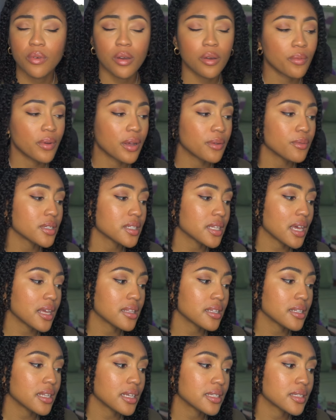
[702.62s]
What, when was that
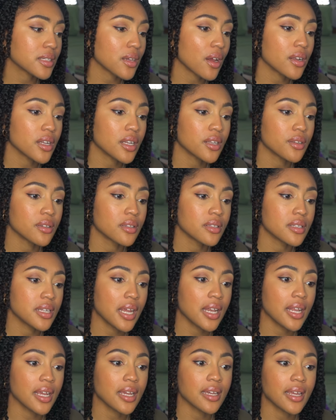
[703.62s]
they started
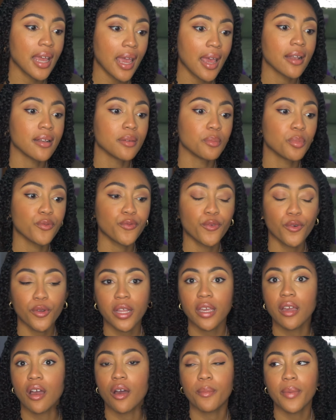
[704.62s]
dating again before
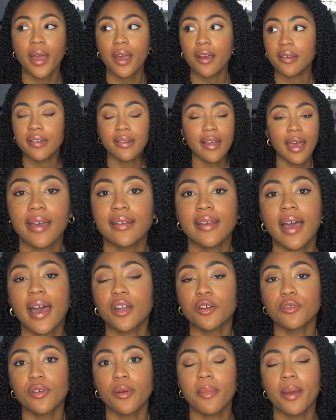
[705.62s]
they got married? I
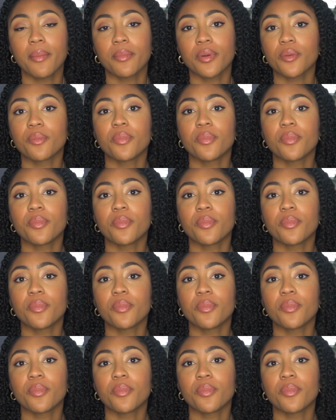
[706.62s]
don't remember.